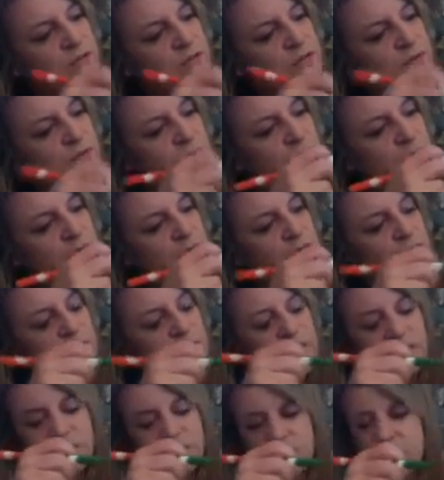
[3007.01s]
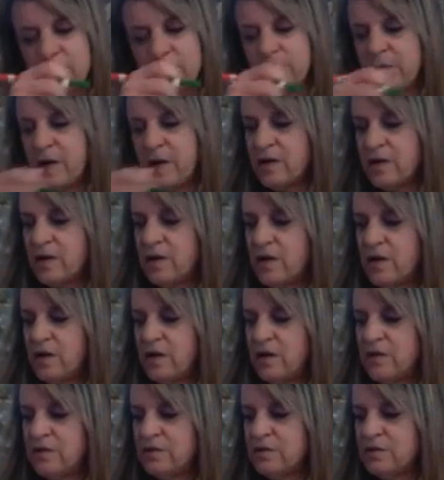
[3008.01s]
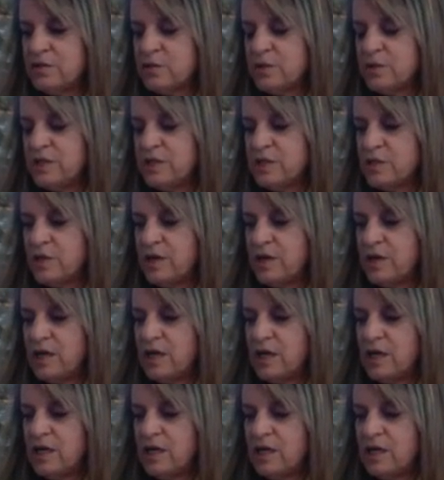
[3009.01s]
drew in with marker the tree trunk.